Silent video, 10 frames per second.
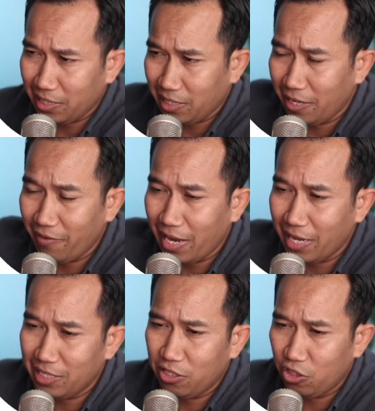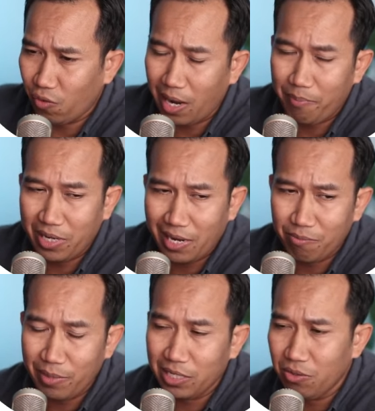It even has drop-down
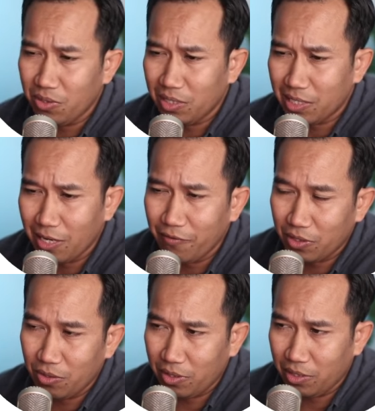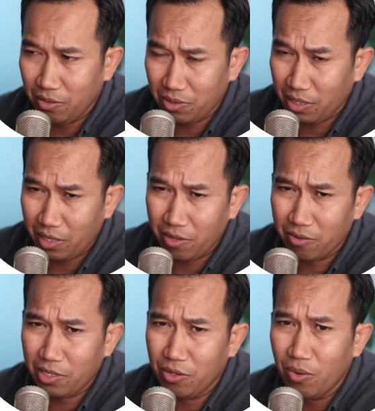menus and stuff, so you can use it here
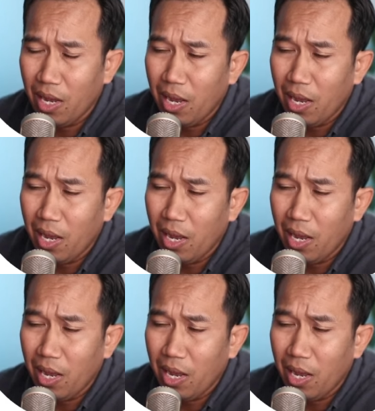too.